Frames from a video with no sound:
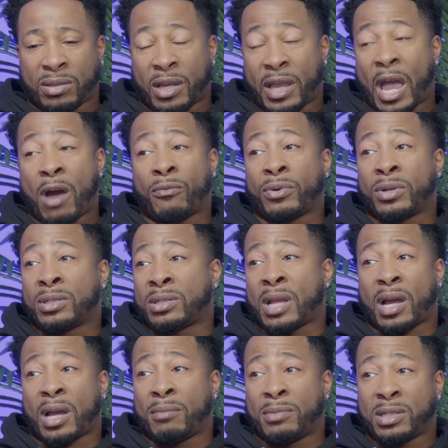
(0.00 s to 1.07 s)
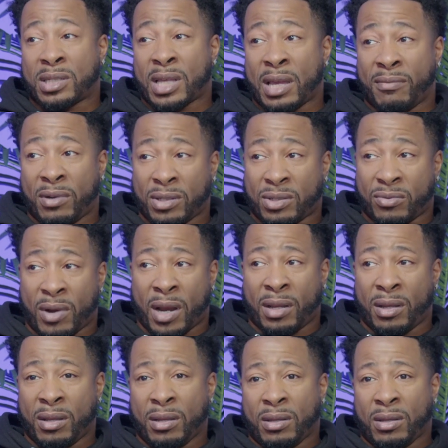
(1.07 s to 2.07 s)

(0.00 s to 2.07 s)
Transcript: the cavalry is not coming to save us, right?